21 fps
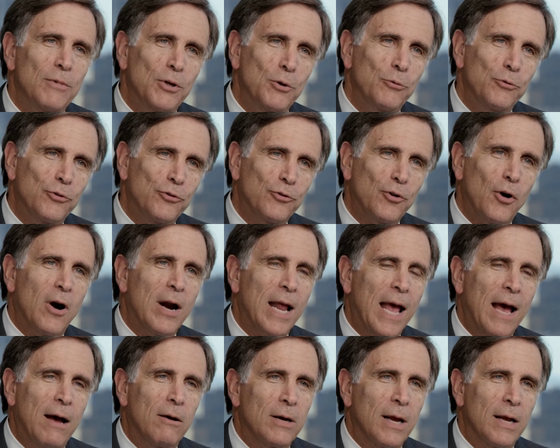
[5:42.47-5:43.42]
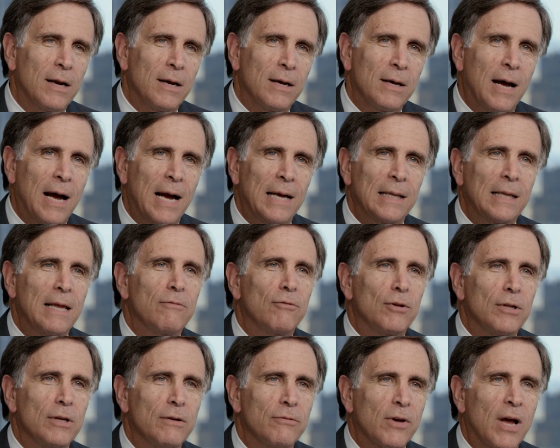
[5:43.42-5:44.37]
You start out at a high
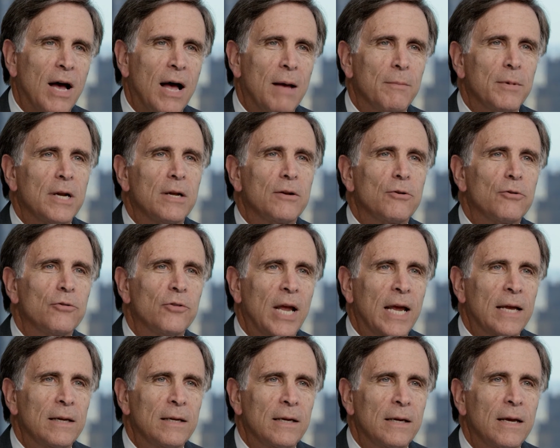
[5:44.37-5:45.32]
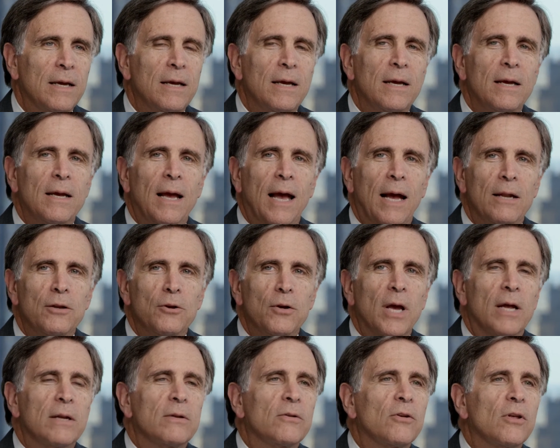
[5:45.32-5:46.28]
level of common understanding, and you
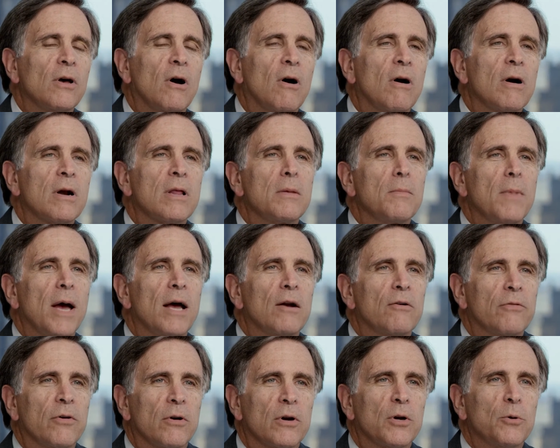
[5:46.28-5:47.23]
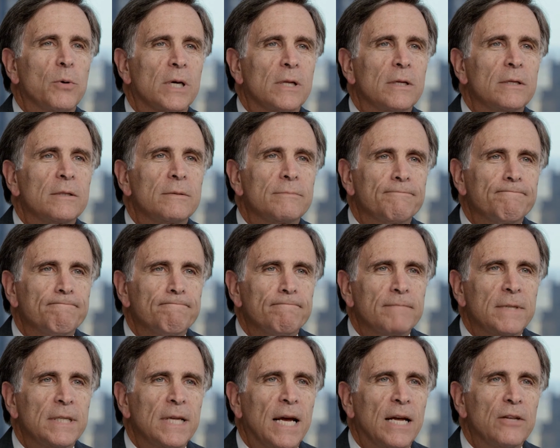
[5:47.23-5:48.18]
get to the heart of the matter very quickly.
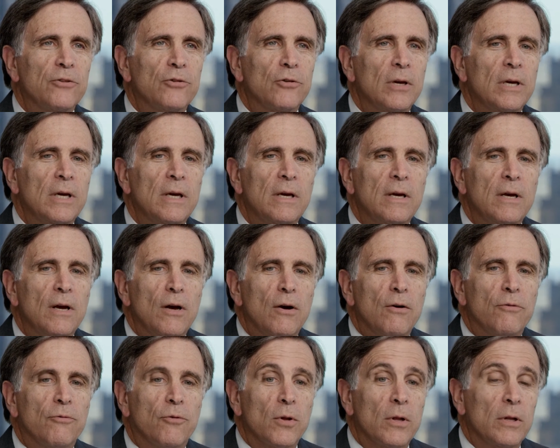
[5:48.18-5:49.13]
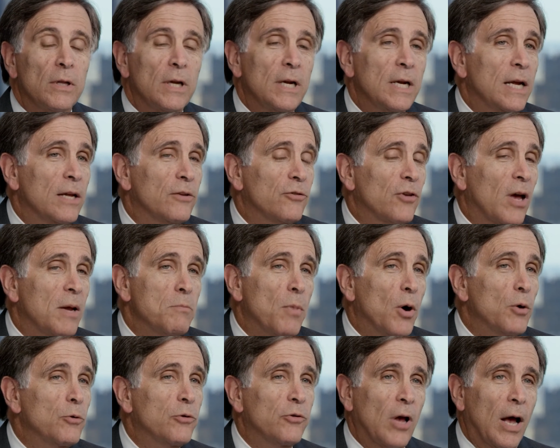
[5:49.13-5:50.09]
And that's, for the litigants on
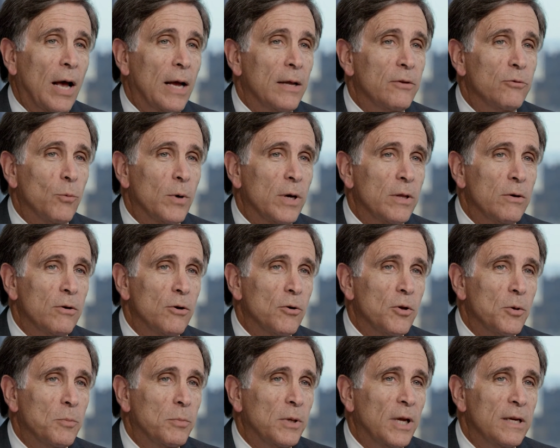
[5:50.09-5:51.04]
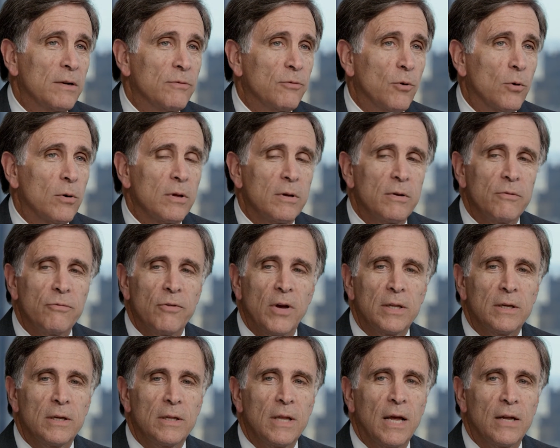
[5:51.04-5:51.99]
both sides, whether you're the plaintiff or the
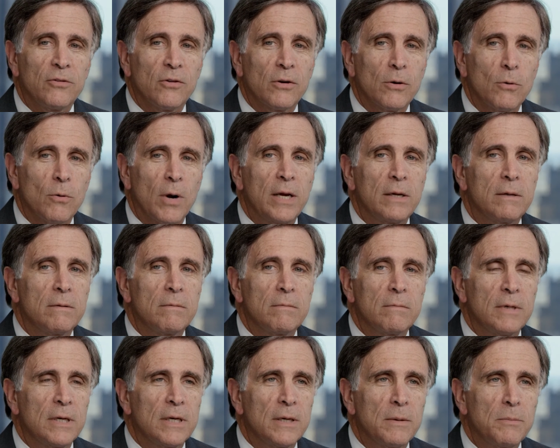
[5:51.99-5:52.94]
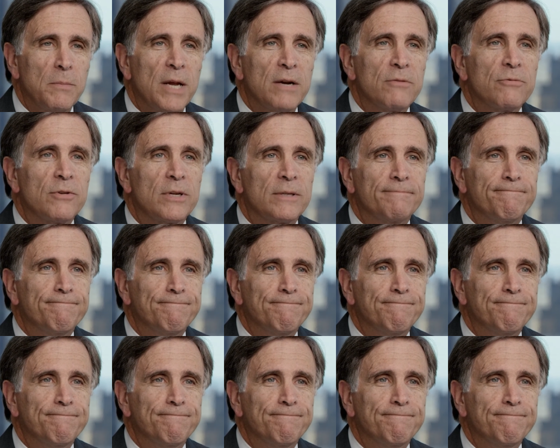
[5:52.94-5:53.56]
defendant, that's a great benefit.